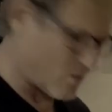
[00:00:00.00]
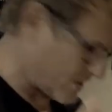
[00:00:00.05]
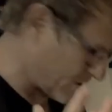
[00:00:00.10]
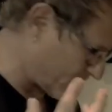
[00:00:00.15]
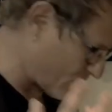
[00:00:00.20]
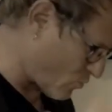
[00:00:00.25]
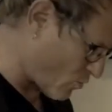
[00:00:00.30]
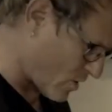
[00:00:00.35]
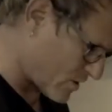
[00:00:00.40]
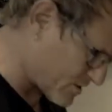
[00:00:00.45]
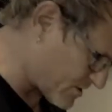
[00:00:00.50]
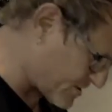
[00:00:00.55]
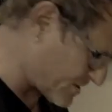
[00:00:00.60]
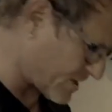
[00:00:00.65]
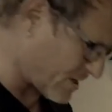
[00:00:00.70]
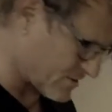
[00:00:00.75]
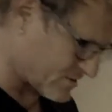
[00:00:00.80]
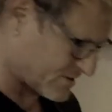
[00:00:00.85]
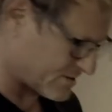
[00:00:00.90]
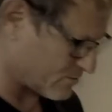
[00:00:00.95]
It wants to
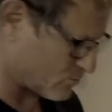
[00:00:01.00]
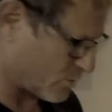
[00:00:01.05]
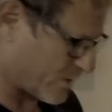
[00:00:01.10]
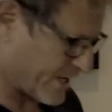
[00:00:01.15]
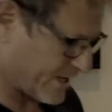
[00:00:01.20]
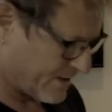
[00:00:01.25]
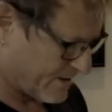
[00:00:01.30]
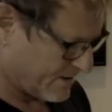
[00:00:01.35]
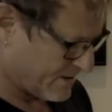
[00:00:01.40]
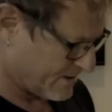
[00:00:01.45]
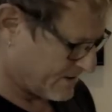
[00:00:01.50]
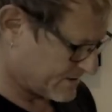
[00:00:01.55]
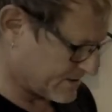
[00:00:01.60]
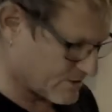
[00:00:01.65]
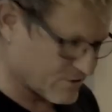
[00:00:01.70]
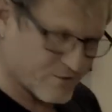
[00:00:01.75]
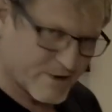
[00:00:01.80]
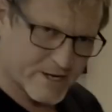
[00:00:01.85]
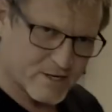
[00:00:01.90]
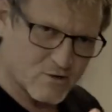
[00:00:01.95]
go somewhere. It's a
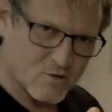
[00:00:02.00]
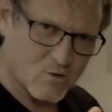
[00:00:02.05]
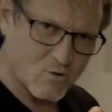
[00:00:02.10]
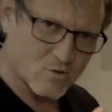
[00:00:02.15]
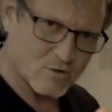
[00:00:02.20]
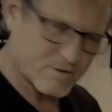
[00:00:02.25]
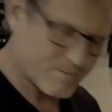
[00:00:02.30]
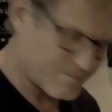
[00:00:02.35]
great chord.